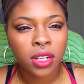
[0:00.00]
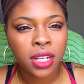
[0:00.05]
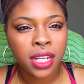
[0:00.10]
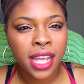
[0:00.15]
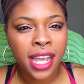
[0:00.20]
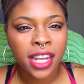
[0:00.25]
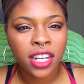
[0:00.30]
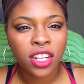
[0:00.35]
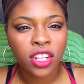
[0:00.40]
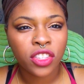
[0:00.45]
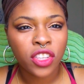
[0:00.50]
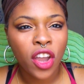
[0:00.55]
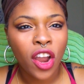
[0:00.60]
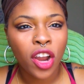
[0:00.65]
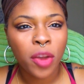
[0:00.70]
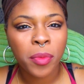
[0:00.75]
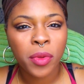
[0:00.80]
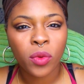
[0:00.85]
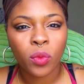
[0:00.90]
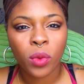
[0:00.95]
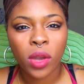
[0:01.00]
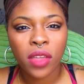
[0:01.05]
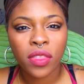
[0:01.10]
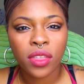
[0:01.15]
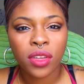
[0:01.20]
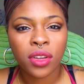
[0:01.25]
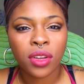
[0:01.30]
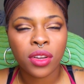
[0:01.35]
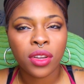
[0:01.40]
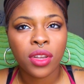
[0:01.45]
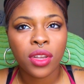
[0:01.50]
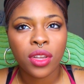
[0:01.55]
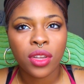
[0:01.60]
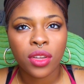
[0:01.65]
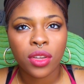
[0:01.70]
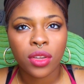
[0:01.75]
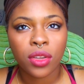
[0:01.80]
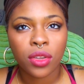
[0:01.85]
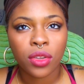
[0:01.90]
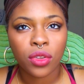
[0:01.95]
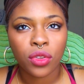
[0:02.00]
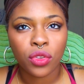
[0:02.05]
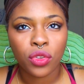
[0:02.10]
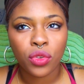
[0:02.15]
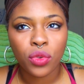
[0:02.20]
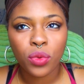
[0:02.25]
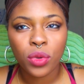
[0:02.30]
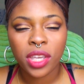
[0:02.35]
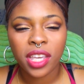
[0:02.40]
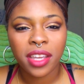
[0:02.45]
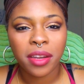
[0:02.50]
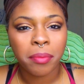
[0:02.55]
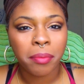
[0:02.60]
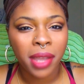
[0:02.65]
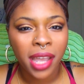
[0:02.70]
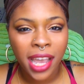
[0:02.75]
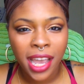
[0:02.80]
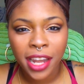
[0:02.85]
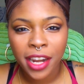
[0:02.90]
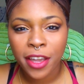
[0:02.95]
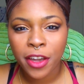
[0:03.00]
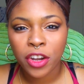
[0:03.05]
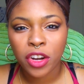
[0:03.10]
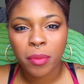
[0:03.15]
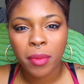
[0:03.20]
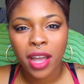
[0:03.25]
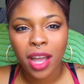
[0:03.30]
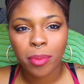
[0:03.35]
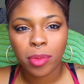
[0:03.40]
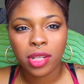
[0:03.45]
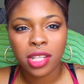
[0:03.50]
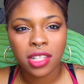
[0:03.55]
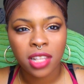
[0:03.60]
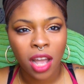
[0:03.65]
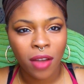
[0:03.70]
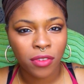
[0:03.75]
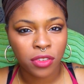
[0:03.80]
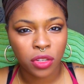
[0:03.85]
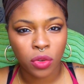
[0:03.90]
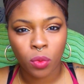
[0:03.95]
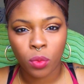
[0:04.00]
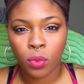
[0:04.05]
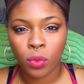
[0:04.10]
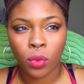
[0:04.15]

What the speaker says: can determine whether you get manhandled by a police officer,